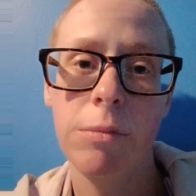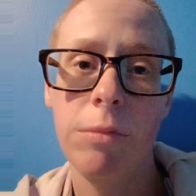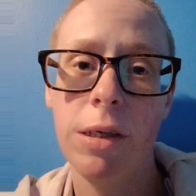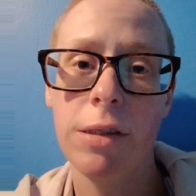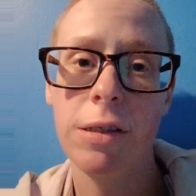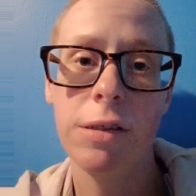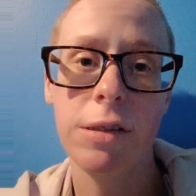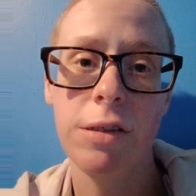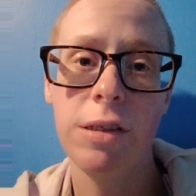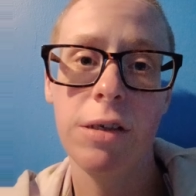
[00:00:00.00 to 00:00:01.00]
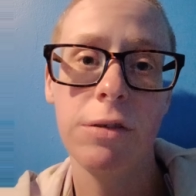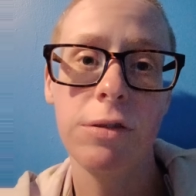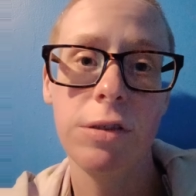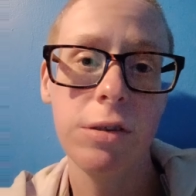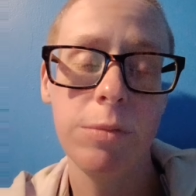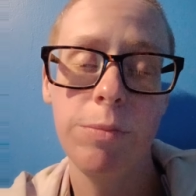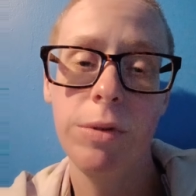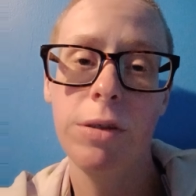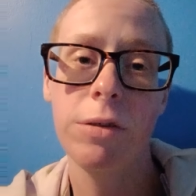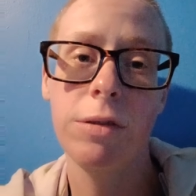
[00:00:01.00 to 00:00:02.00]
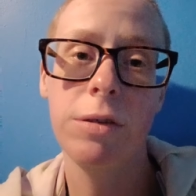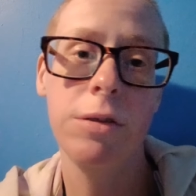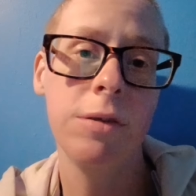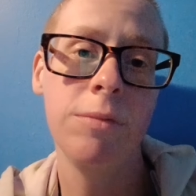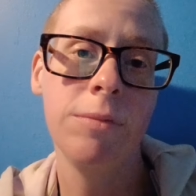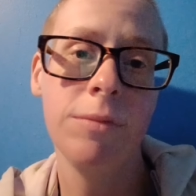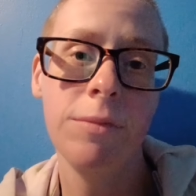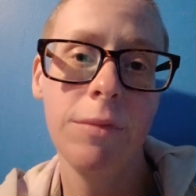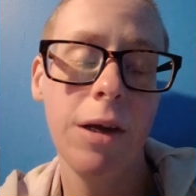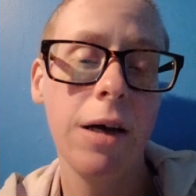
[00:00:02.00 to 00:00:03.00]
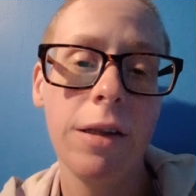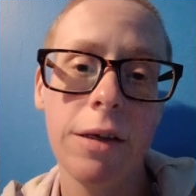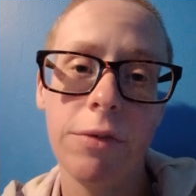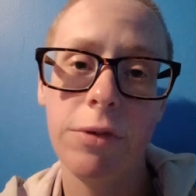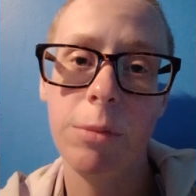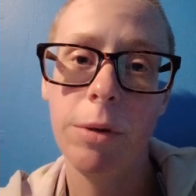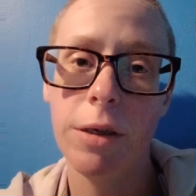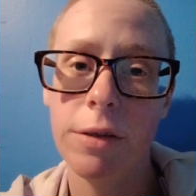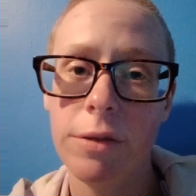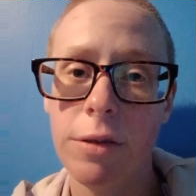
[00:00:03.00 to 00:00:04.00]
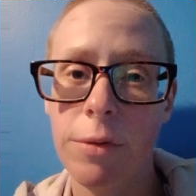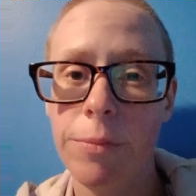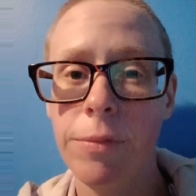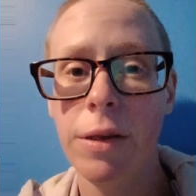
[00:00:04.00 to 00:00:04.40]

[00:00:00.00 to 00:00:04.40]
monetize this channel, just because I like feedback. So